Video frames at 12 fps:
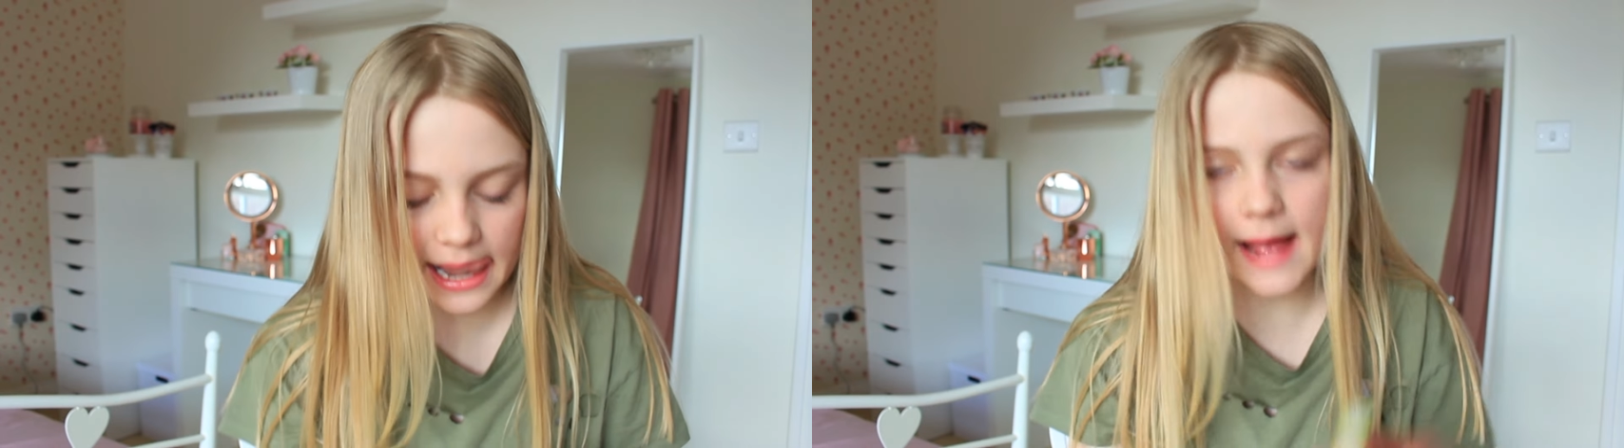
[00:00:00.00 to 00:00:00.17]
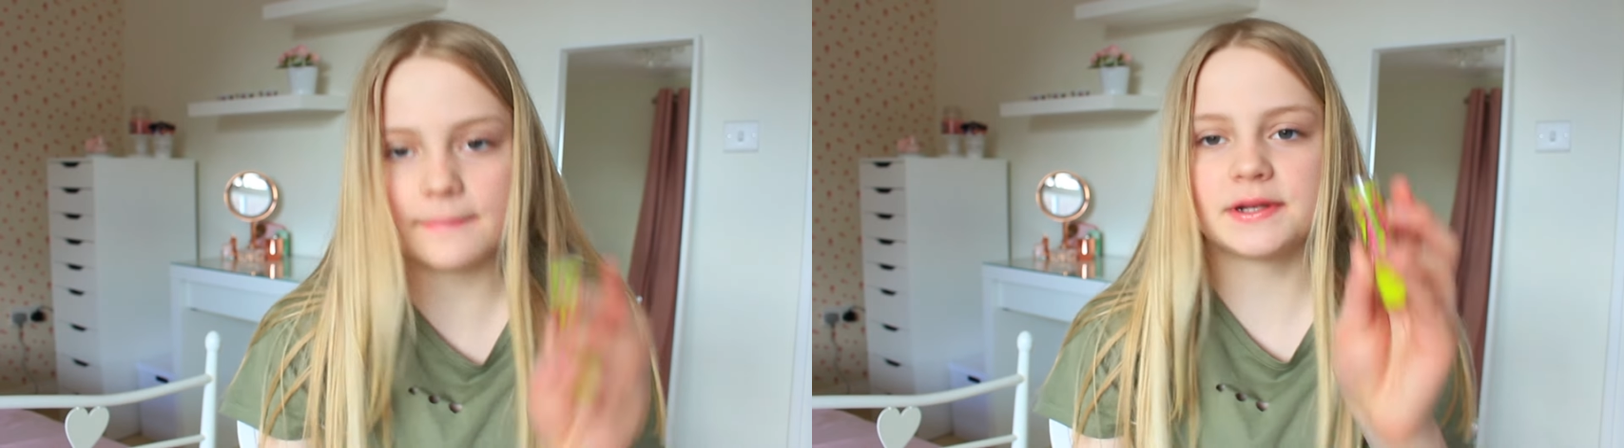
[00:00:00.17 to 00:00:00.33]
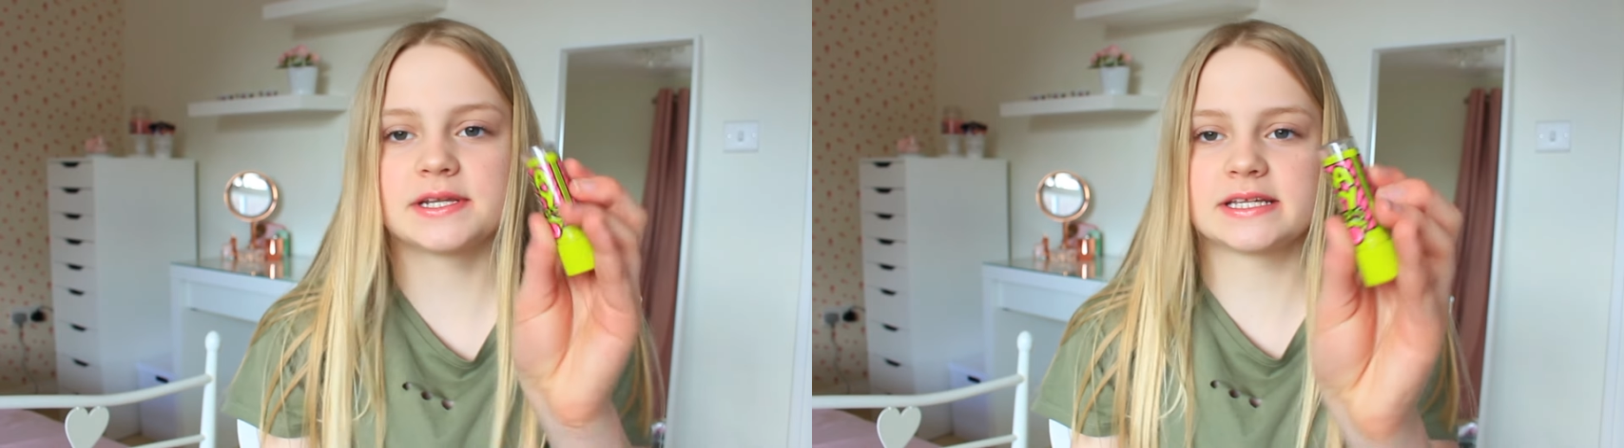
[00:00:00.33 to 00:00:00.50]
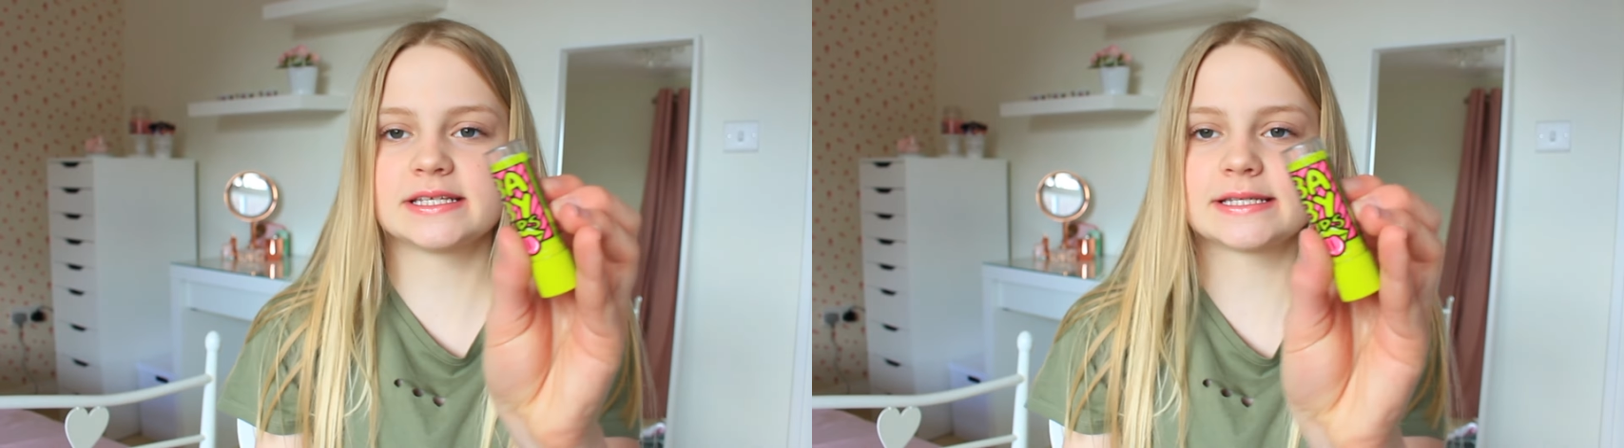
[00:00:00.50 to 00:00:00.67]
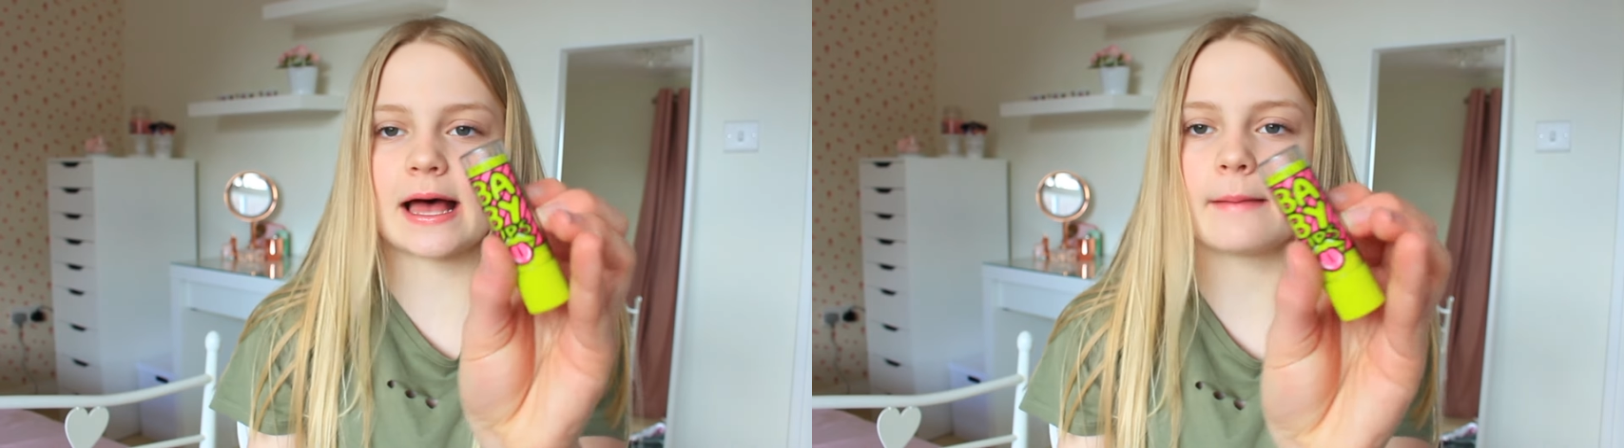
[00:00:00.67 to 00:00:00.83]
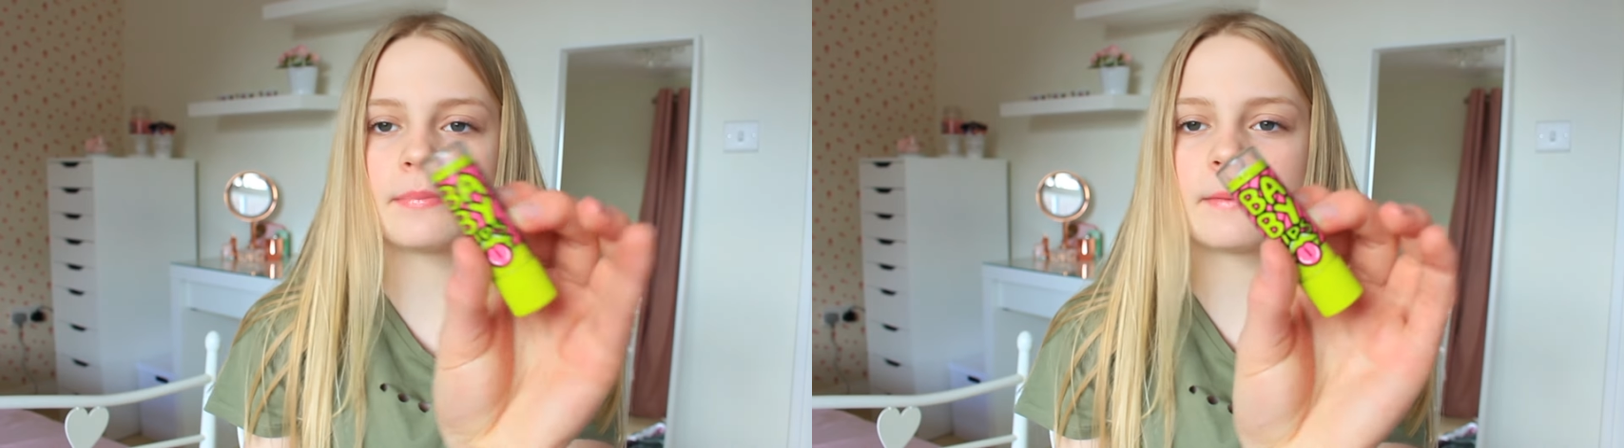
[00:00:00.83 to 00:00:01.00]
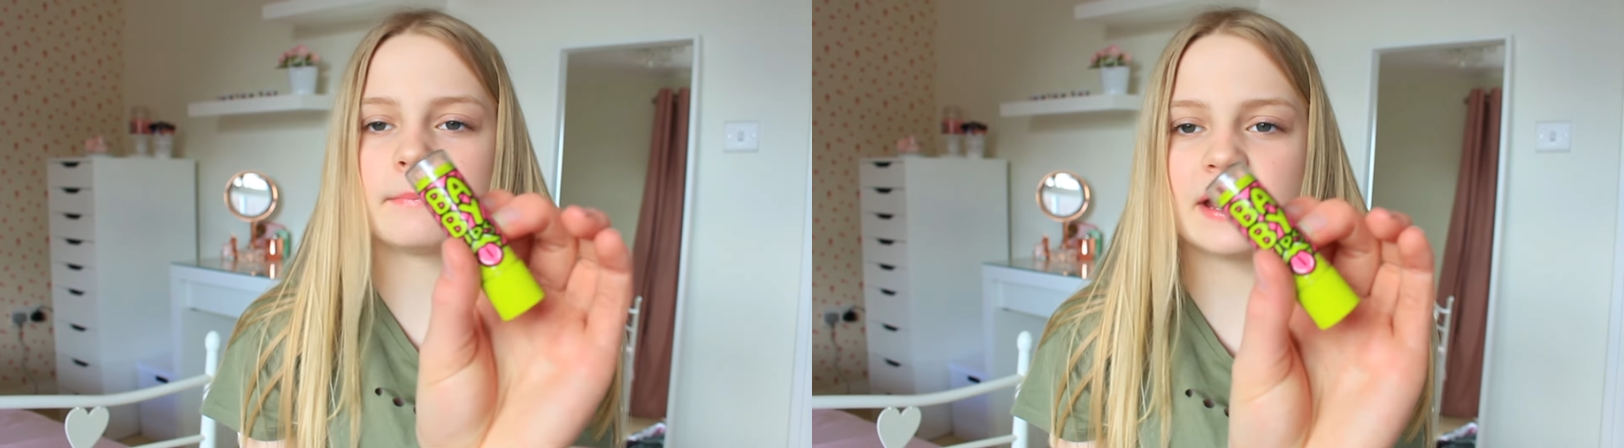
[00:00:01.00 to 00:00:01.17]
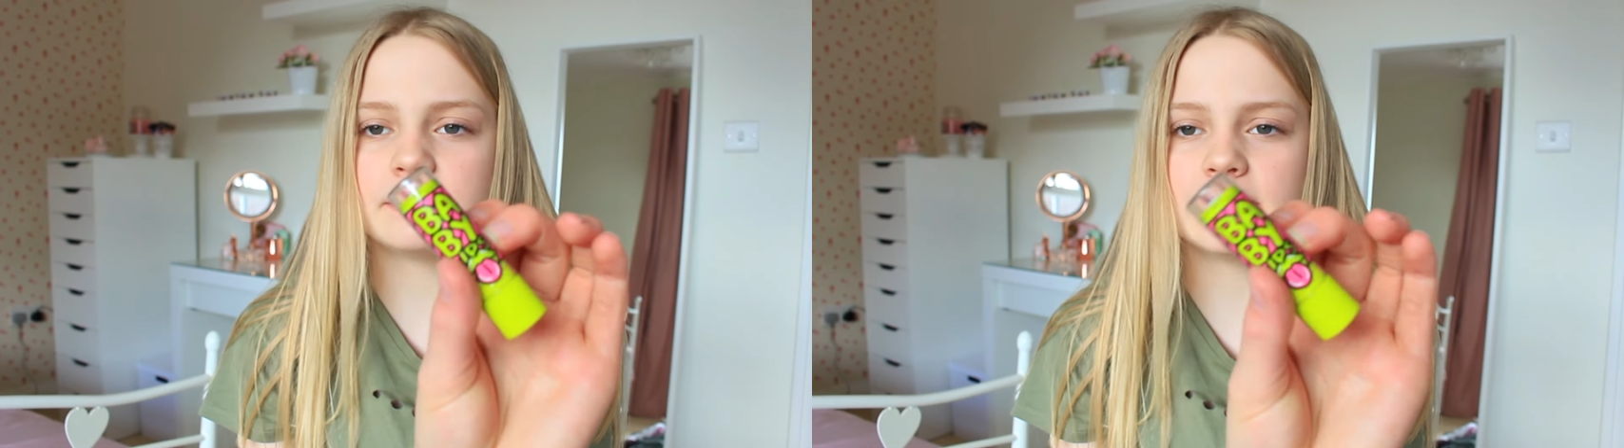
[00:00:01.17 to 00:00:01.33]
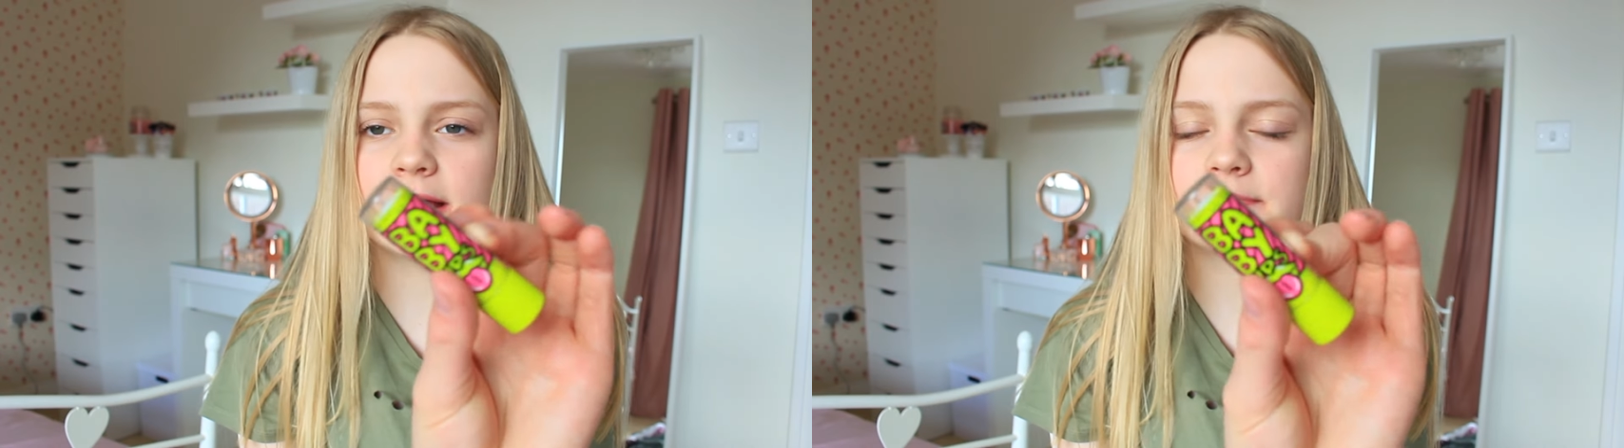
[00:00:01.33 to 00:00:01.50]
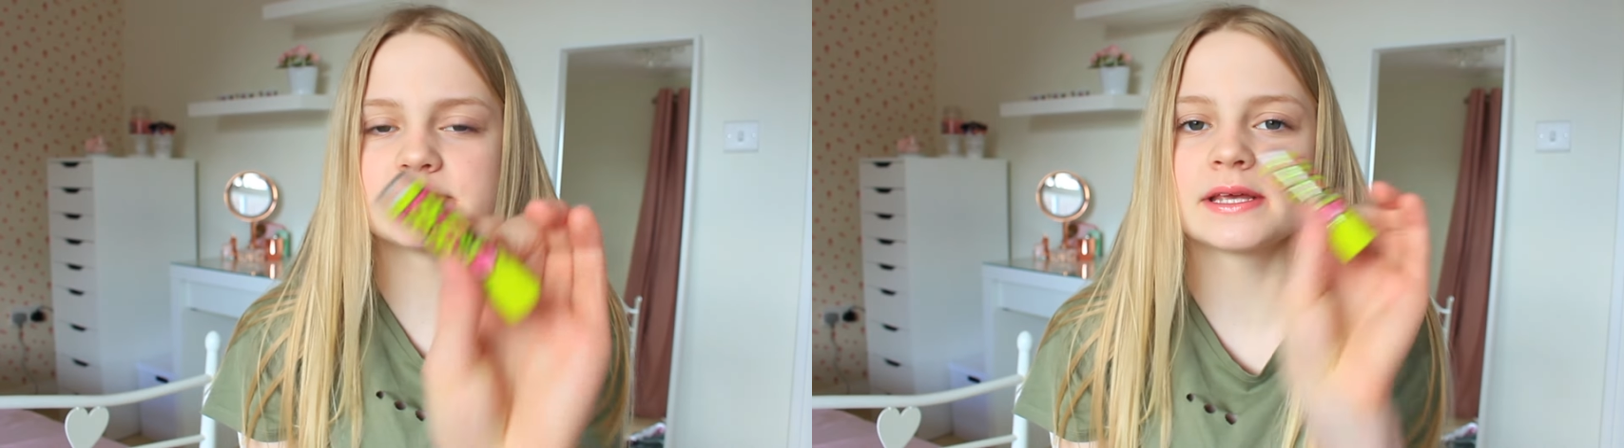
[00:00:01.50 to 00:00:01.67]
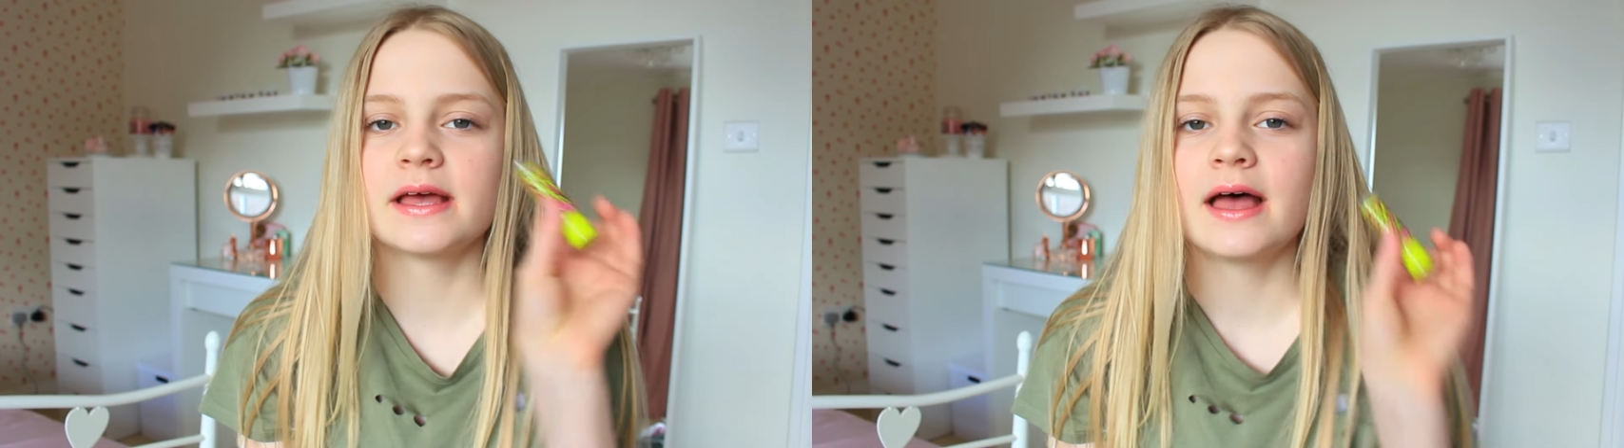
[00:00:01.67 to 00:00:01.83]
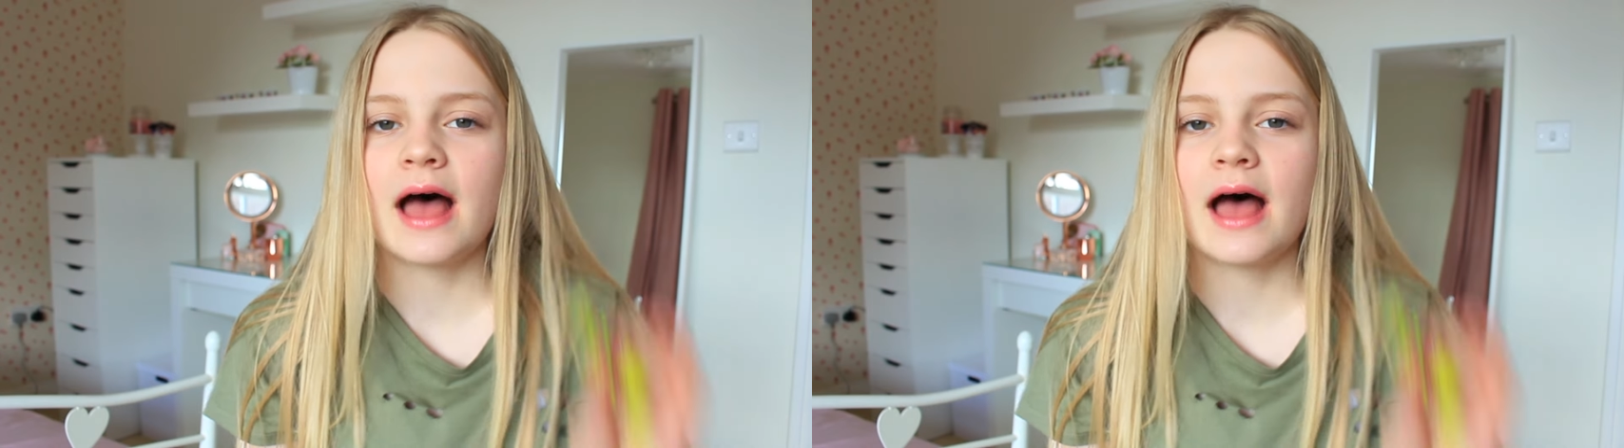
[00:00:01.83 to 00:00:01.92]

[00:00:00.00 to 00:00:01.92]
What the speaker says: Lemon Zap Baby Lips.